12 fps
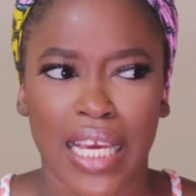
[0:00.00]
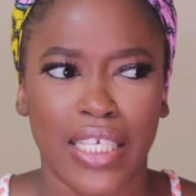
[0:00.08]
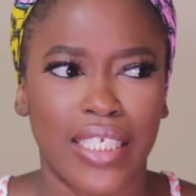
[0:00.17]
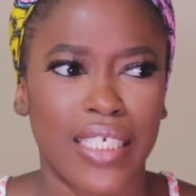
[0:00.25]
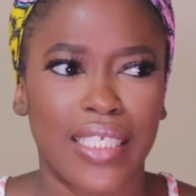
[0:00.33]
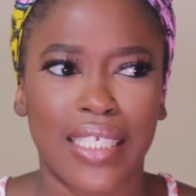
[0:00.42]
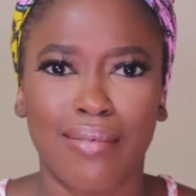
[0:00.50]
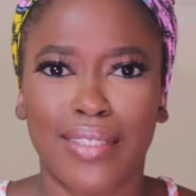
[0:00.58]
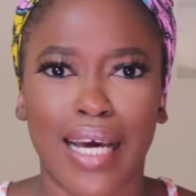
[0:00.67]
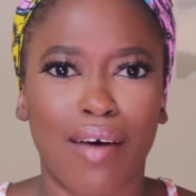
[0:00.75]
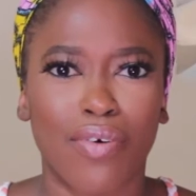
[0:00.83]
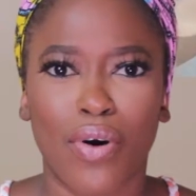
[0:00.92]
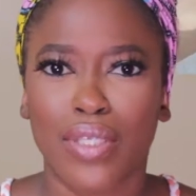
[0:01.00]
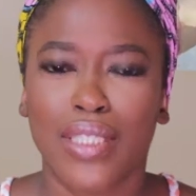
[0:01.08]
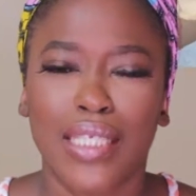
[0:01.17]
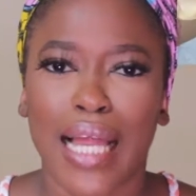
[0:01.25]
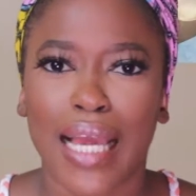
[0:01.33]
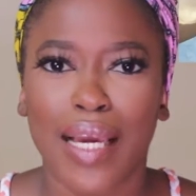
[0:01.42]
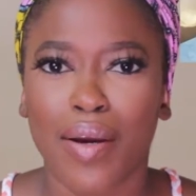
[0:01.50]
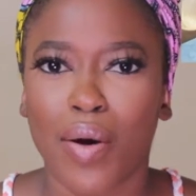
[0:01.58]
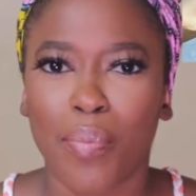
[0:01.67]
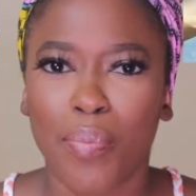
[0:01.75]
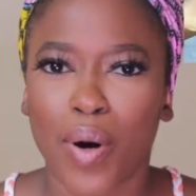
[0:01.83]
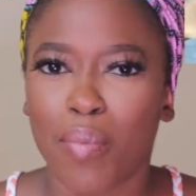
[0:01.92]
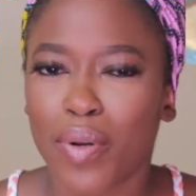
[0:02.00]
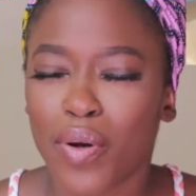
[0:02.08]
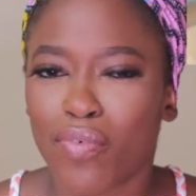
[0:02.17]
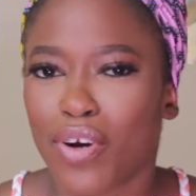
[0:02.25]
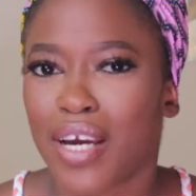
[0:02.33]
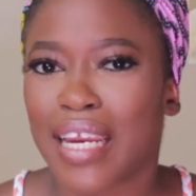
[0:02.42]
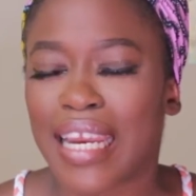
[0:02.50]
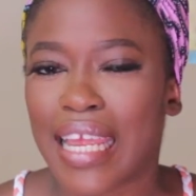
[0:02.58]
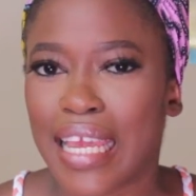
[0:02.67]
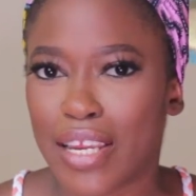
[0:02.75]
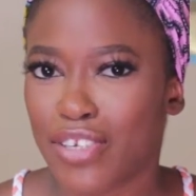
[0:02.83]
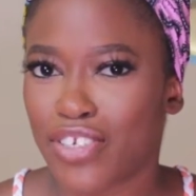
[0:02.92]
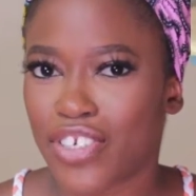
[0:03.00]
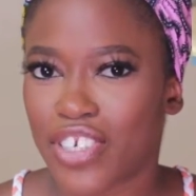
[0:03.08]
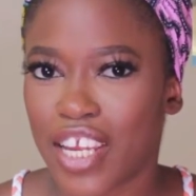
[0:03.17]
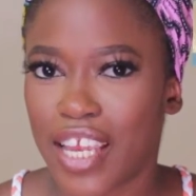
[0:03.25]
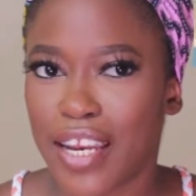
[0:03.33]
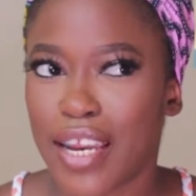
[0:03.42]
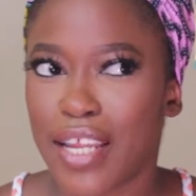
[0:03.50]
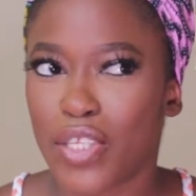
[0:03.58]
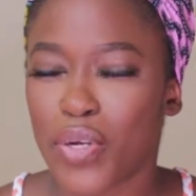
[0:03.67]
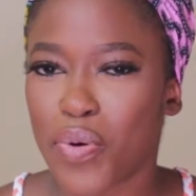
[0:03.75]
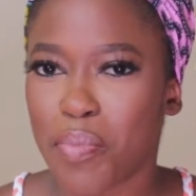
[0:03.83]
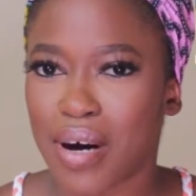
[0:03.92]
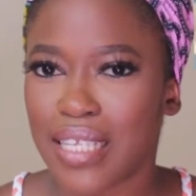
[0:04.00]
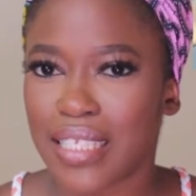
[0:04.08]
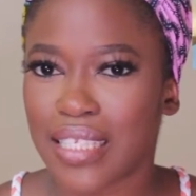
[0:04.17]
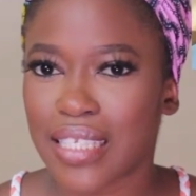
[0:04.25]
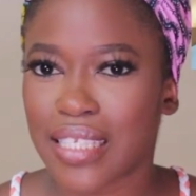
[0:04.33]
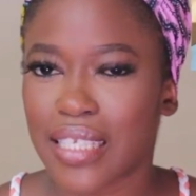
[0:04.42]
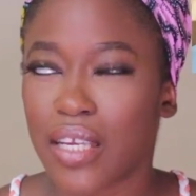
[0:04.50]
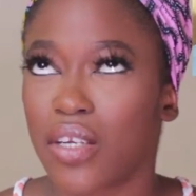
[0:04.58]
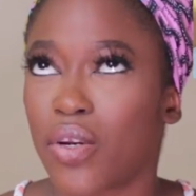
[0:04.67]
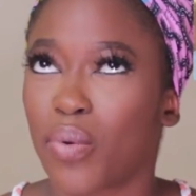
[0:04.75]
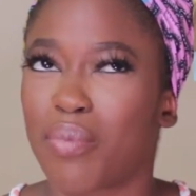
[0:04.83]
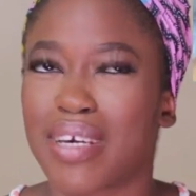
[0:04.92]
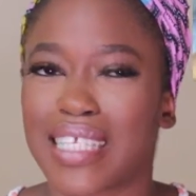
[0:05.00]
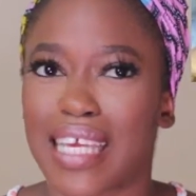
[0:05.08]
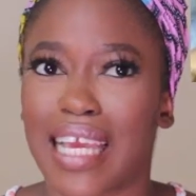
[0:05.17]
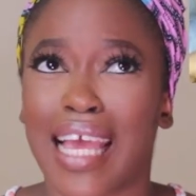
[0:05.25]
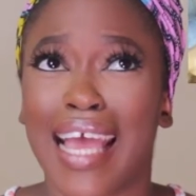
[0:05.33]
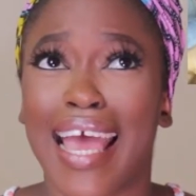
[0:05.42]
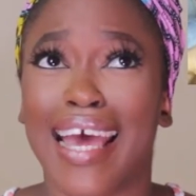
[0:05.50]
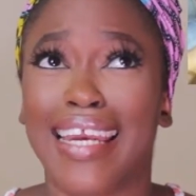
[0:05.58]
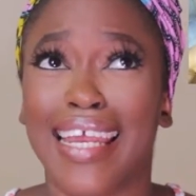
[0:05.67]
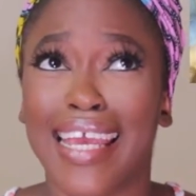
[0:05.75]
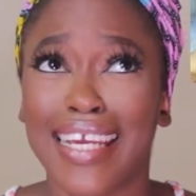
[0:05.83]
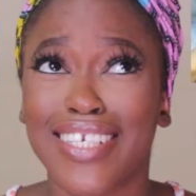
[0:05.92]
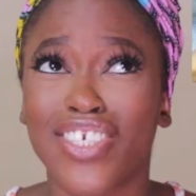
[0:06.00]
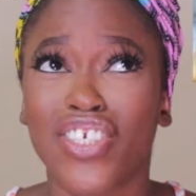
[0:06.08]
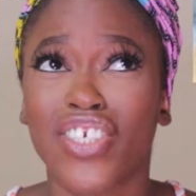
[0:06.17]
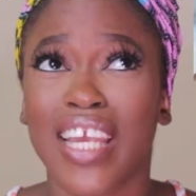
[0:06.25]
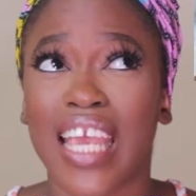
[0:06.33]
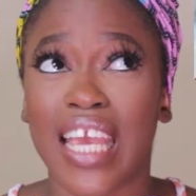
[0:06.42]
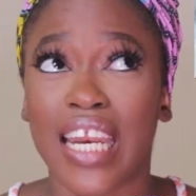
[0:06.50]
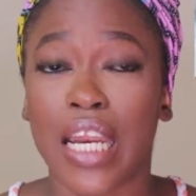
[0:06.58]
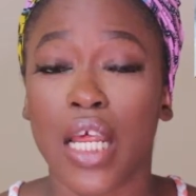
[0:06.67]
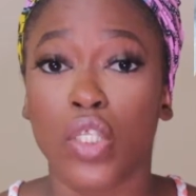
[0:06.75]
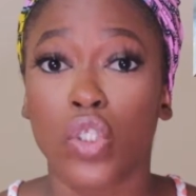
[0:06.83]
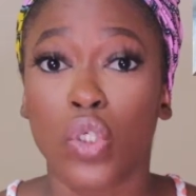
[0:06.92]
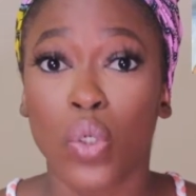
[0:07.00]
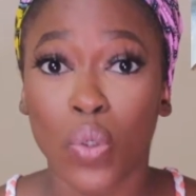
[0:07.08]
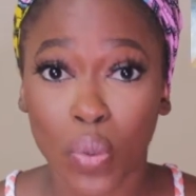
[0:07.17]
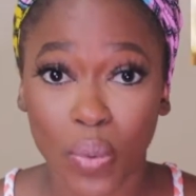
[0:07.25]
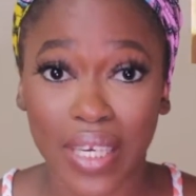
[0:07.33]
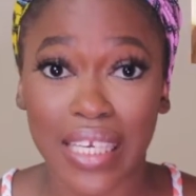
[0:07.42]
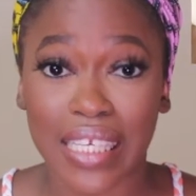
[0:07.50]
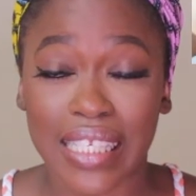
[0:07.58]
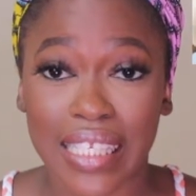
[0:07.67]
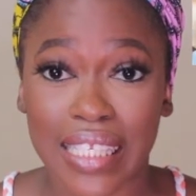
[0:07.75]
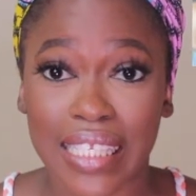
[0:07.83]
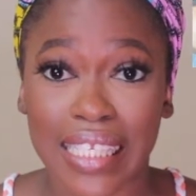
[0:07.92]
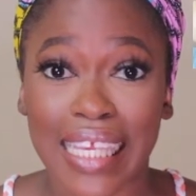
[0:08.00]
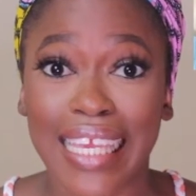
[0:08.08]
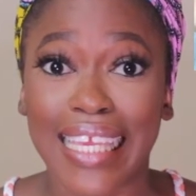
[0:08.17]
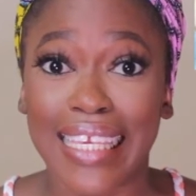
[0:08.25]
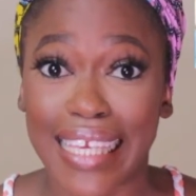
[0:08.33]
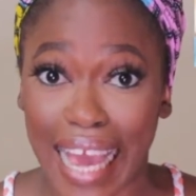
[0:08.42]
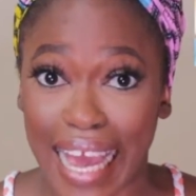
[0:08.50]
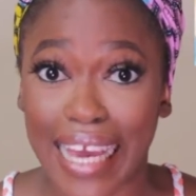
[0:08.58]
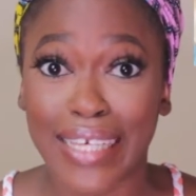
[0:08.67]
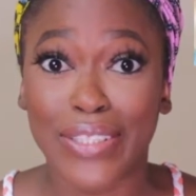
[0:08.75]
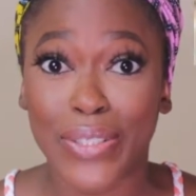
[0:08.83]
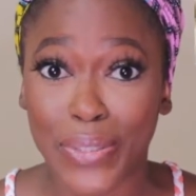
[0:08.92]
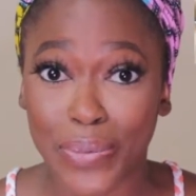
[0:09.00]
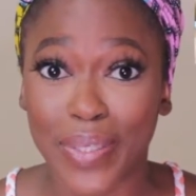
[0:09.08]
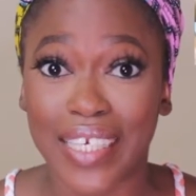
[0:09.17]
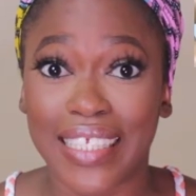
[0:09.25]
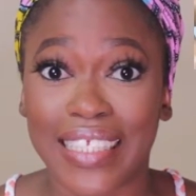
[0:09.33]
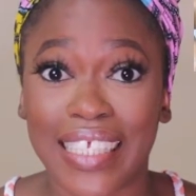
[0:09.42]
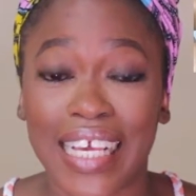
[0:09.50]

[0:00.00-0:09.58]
She seemed to have gotten like probably over an inch in 2 months. No, what am I saying? An inch in 2 weeks. Yeah, 2 weeks.